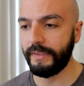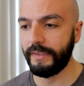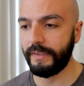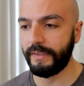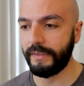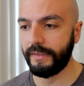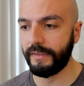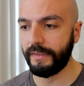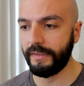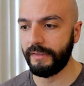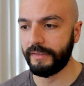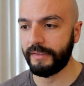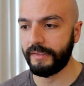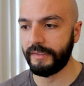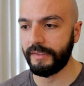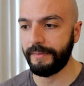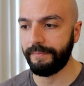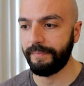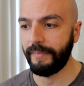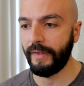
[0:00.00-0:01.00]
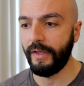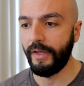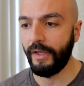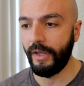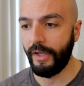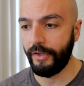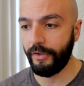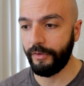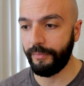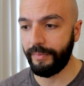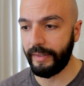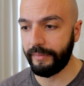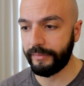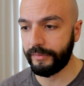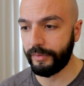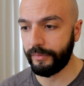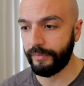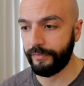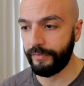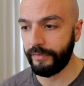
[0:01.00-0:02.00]
Let's see. You'll be able
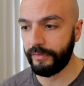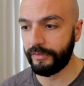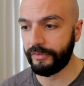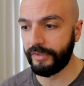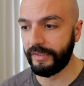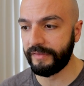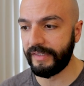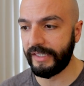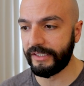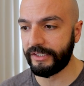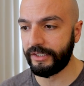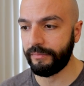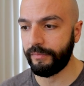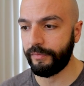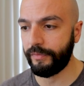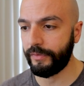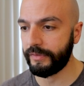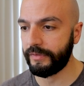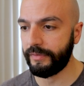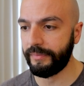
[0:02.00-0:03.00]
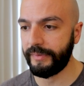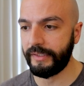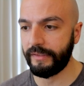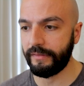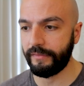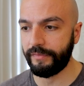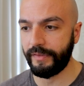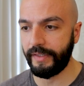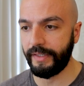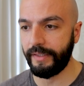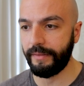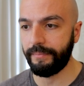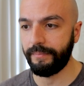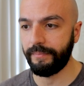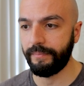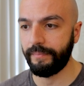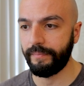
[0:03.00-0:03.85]
to review this transaction before it's submitted. Fine.